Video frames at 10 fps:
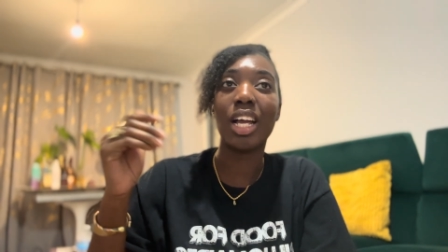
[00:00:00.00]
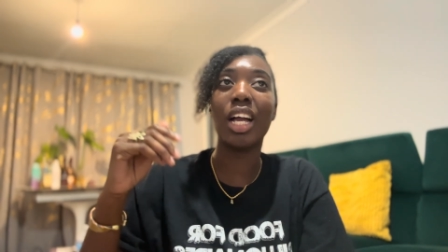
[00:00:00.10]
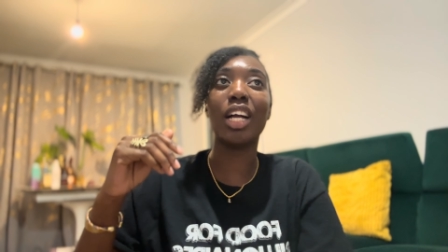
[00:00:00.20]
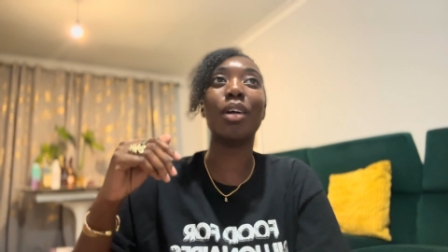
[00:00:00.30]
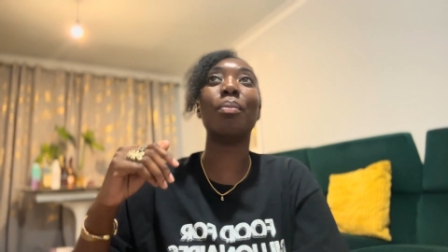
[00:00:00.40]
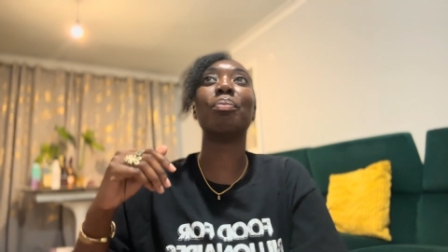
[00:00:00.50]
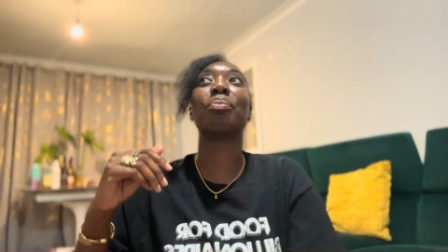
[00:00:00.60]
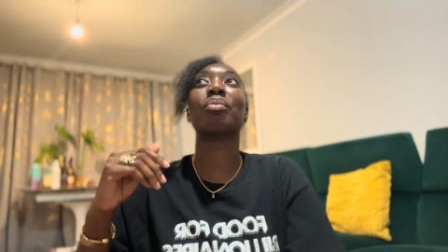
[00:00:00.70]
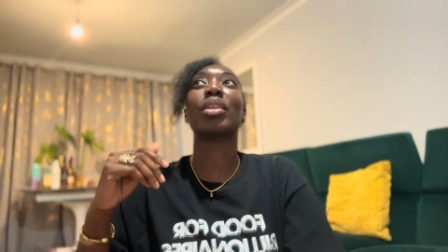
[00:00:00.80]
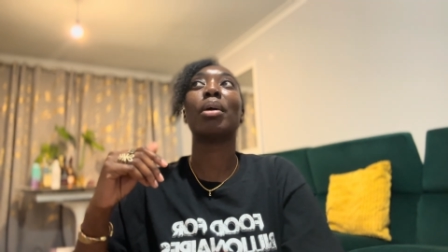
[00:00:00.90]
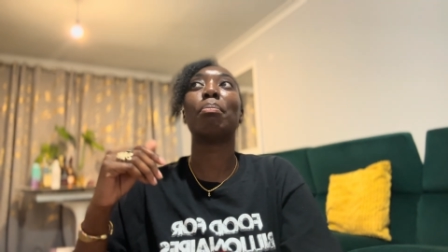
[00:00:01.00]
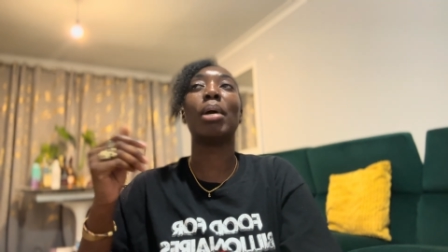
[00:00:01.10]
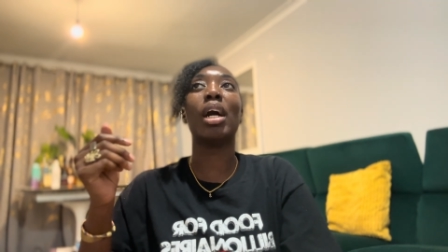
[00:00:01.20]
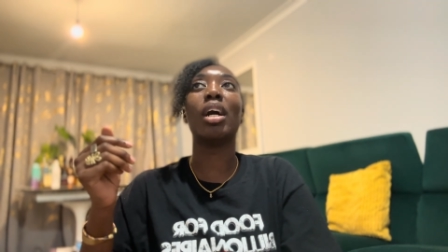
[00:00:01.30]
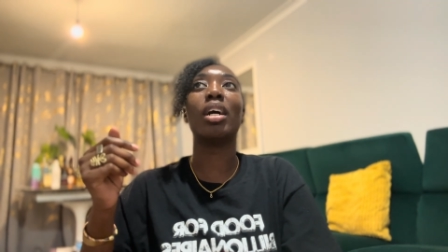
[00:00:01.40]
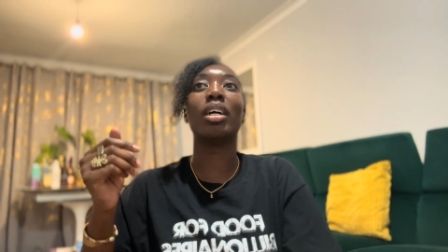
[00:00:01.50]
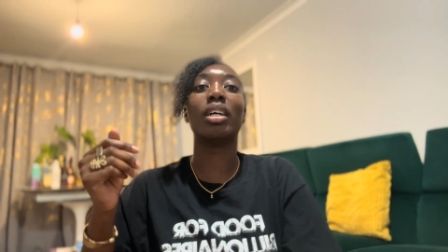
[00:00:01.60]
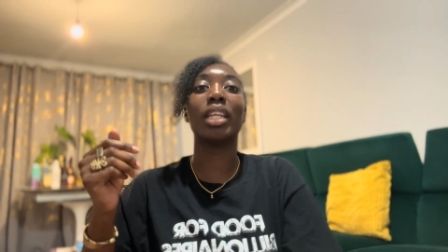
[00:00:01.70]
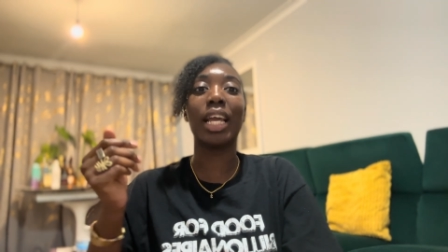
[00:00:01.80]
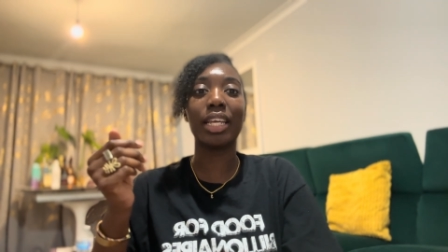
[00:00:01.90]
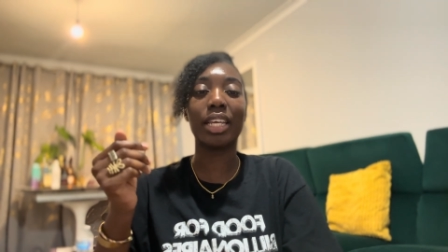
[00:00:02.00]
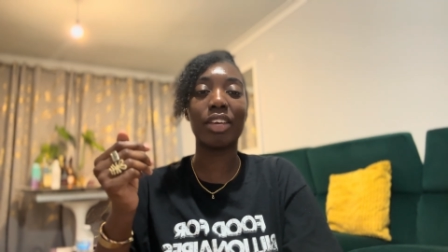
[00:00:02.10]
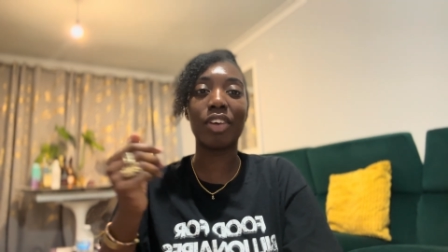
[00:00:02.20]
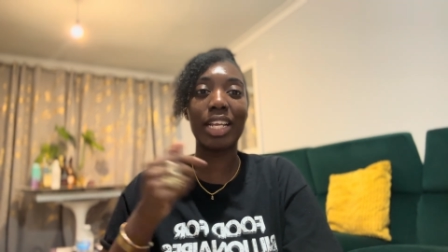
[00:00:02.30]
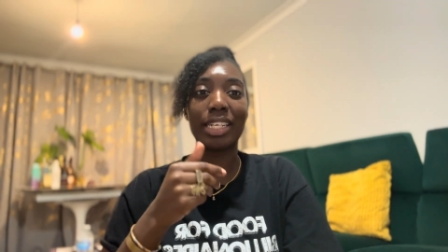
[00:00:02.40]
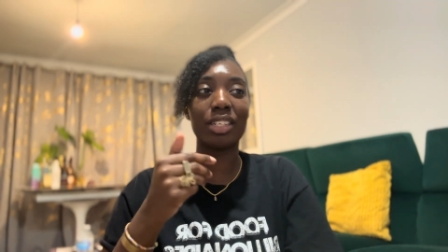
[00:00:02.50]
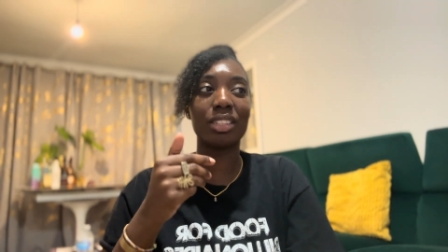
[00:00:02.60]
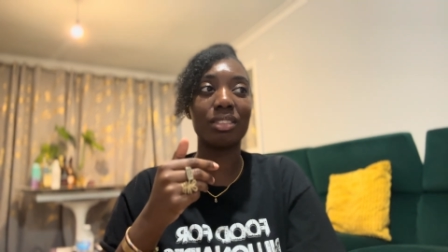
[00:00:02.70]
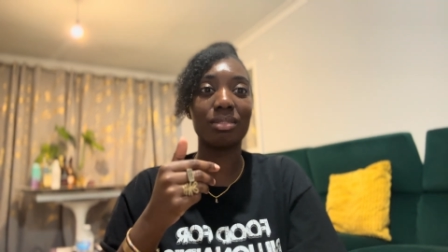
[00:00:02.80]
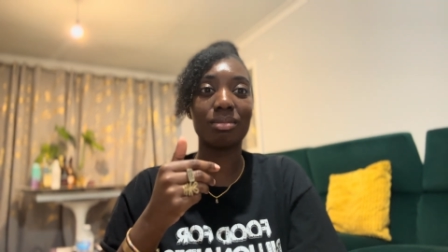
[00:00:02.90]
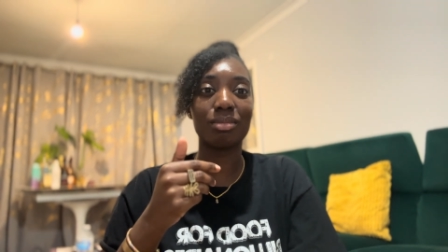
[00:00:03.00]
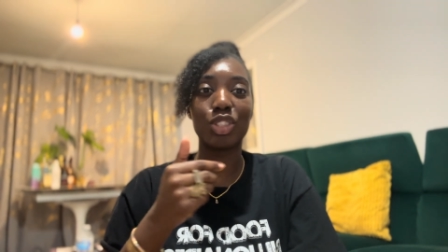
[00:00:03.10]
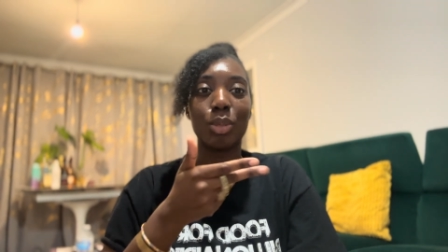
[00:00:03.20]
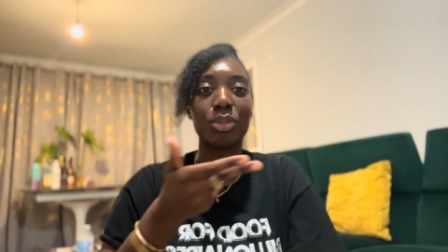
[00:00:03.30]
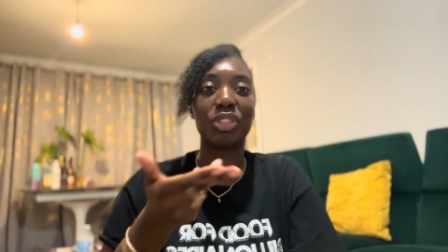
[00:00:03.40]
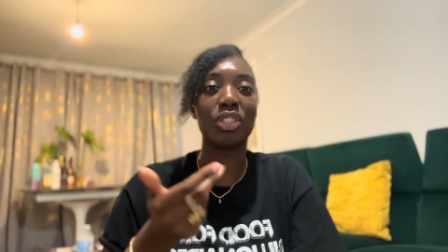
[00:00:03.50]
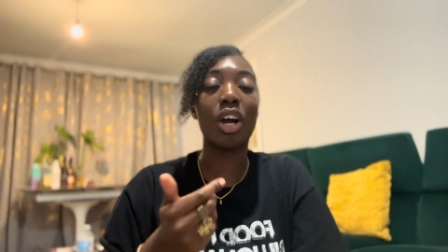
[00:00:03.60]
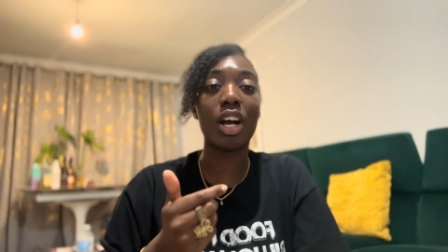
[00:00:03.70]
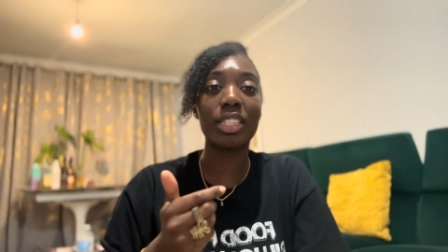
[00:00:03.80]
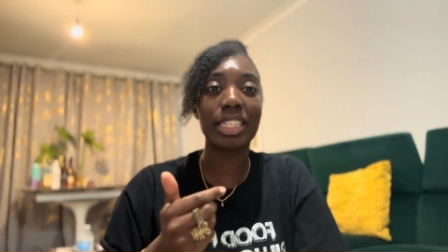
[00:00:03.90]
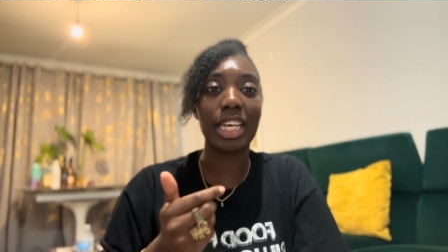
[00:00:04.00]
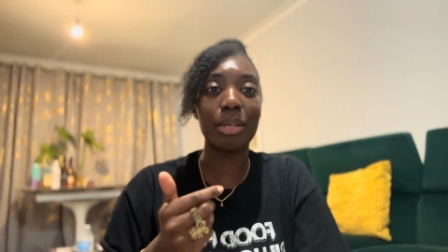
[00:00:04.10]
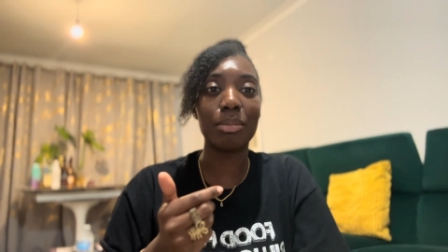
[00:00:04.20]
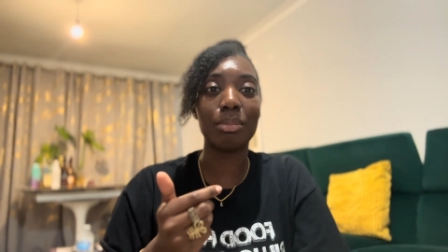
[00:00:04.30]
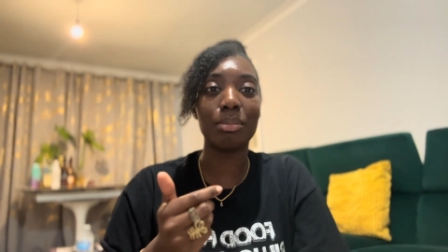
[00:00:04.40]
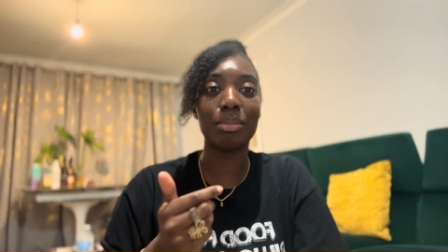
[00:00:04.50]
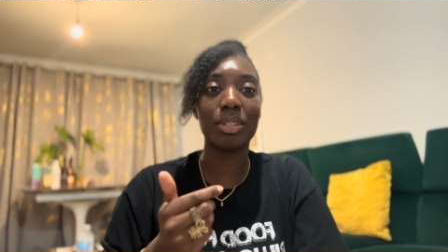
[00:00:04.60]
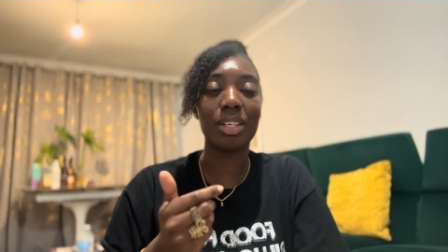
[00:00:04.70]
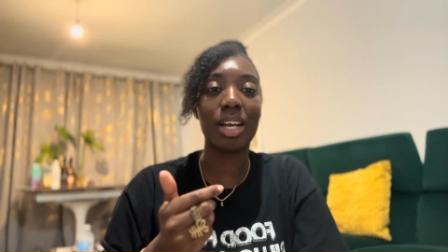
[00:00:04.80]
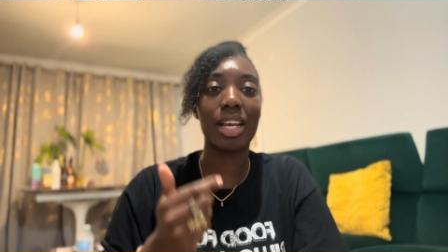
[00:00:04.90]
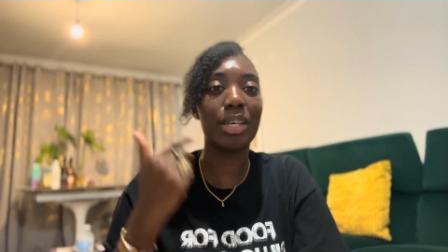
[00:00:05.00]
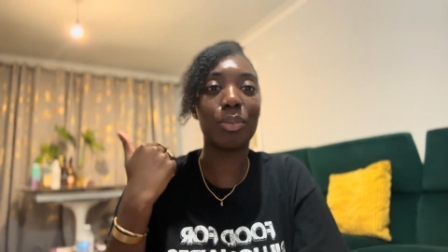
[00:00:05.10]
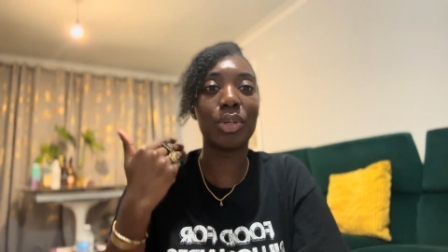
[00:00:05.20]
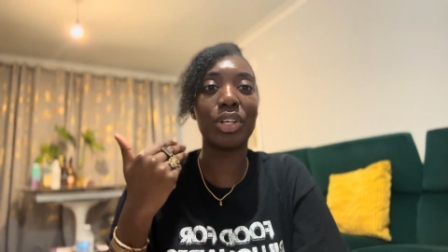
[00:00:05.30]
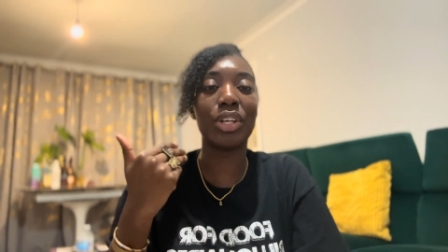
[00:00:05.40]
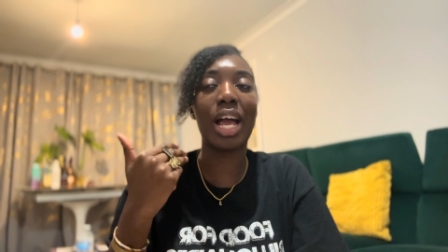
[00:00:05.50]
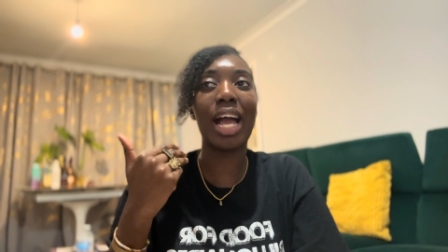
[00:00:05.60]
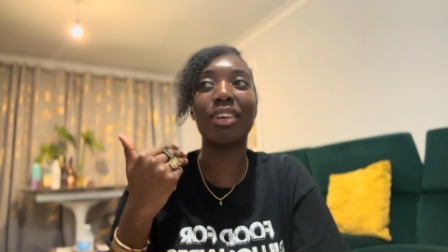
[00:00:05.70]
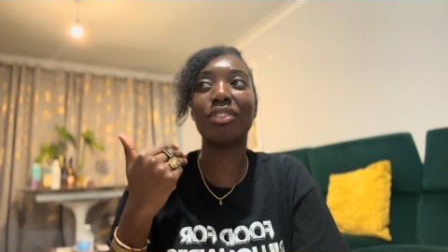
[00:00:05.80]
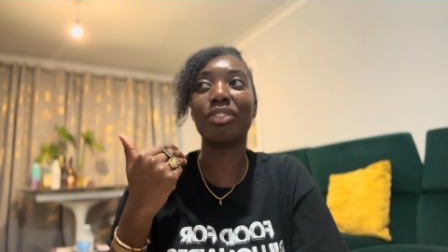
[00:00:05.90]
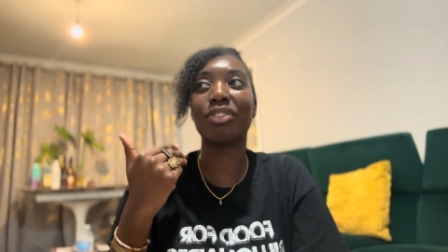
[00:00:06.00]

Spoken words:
But like, if I didn't stop to just ask him, it wouldn't have